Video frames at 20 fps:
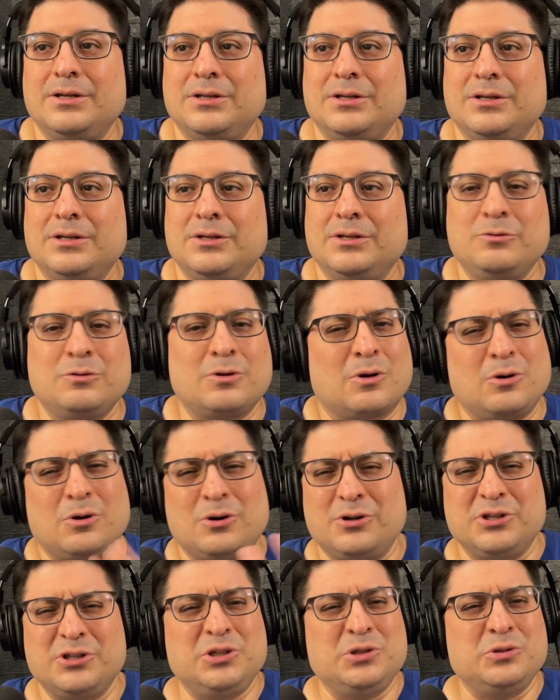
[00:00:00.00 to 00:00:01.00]

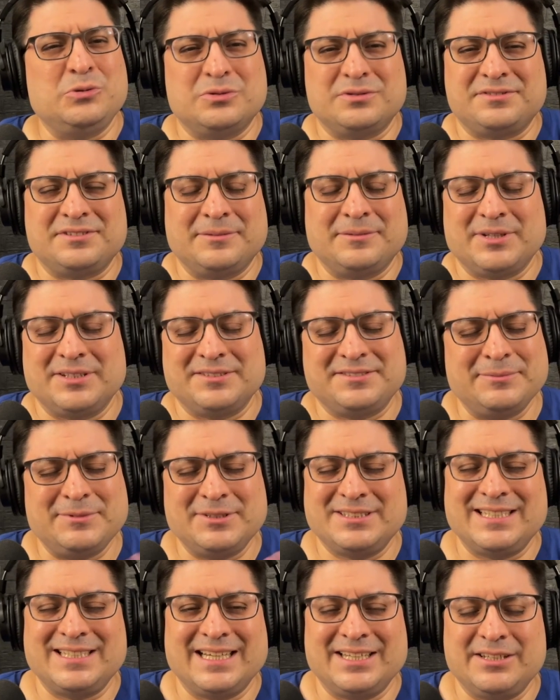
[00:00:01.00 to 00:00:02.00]
all you, or something
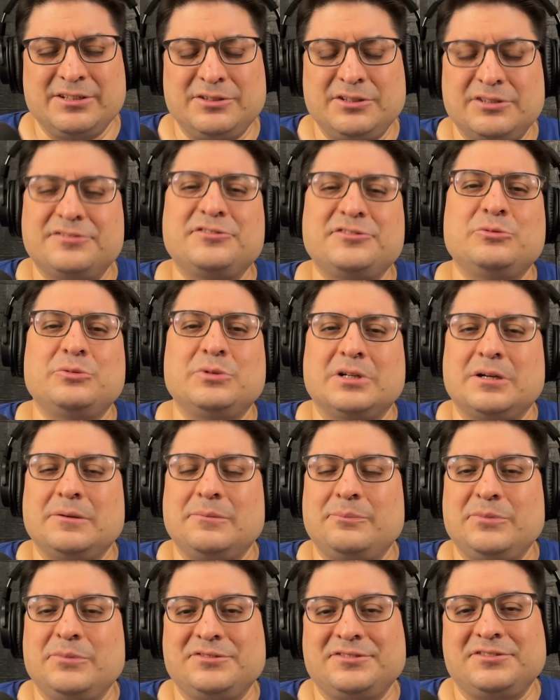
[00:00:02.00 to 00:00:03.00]
to that. You're still
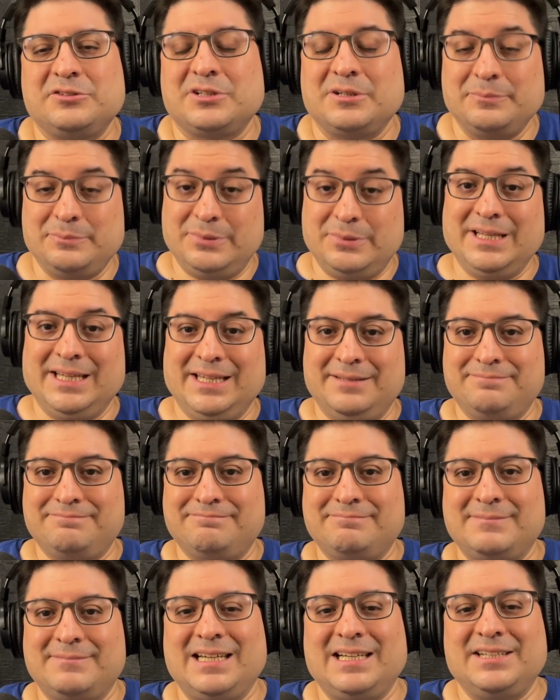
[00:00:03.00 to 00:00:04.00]
complete
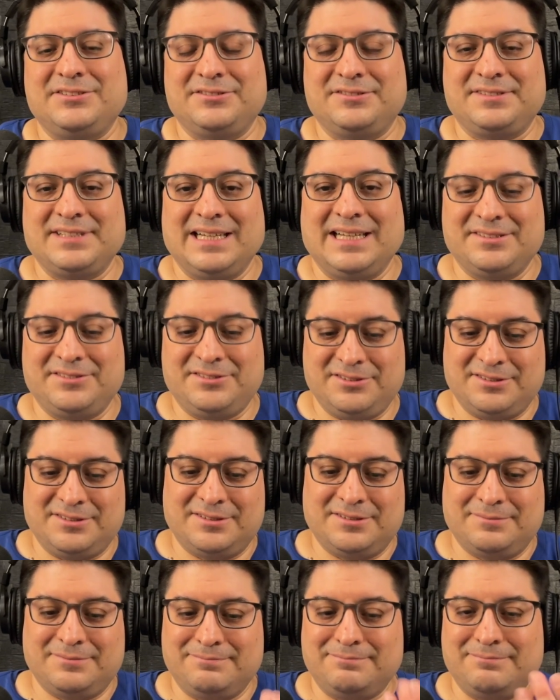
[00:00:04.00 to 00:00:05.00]
as
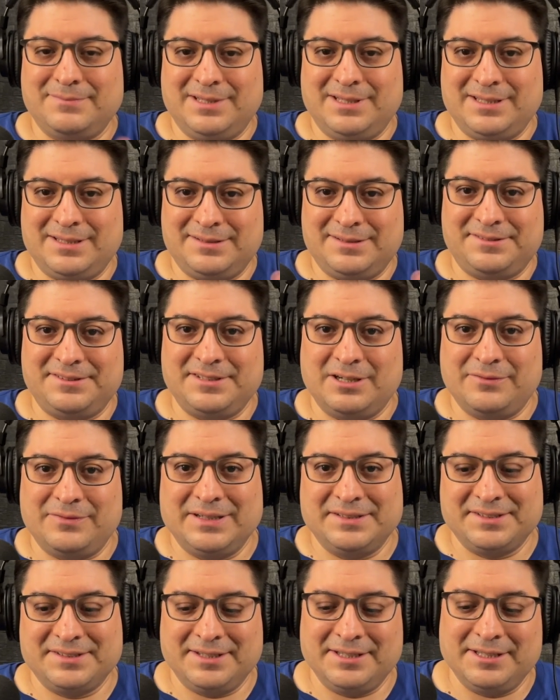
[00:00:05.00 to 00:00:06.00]
yourself,
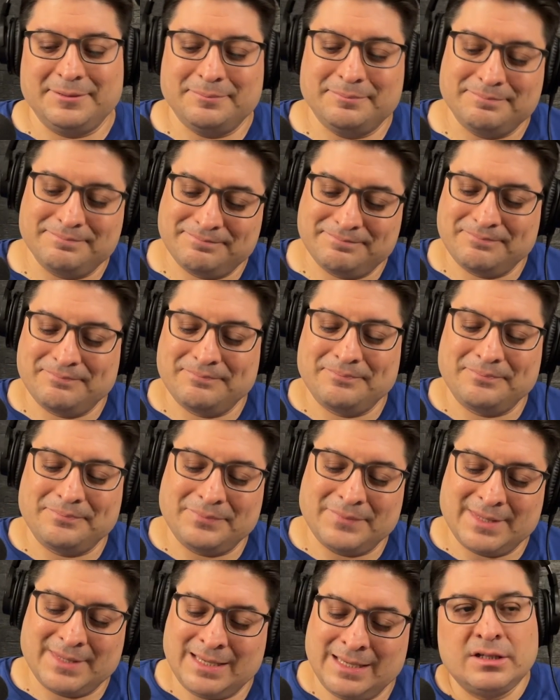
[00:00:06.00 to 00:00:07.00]
as a limb.
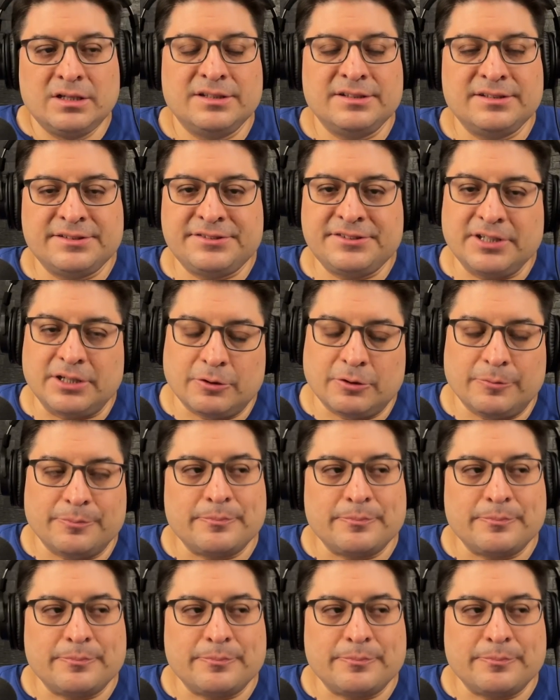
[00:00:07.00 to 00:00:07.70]
So,